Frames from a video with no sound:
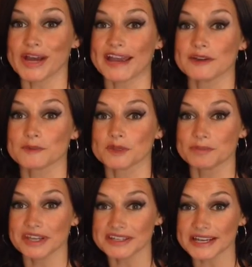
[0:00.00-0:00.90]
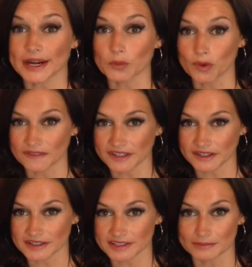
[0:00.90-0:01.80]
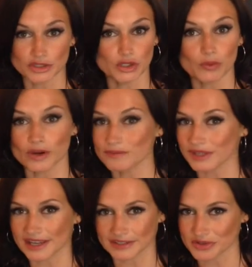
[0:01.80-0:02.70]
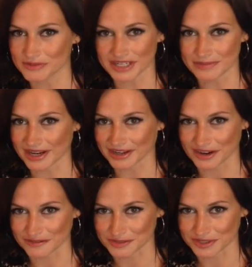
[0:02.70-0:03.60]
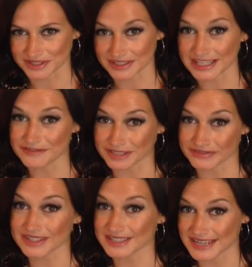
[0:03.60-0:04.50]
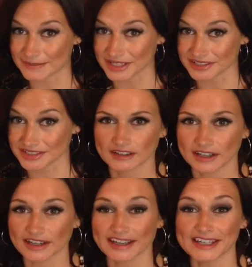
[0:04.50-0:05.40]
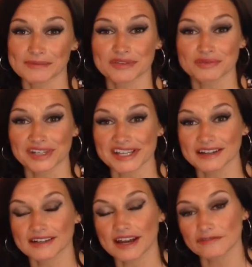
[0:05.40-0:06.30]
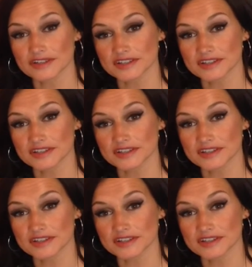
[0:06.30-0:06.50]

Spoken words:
hand up to bid and won the item, you won't be getting your money back afterwards, even if it's damaged. Okay, number 3, in an average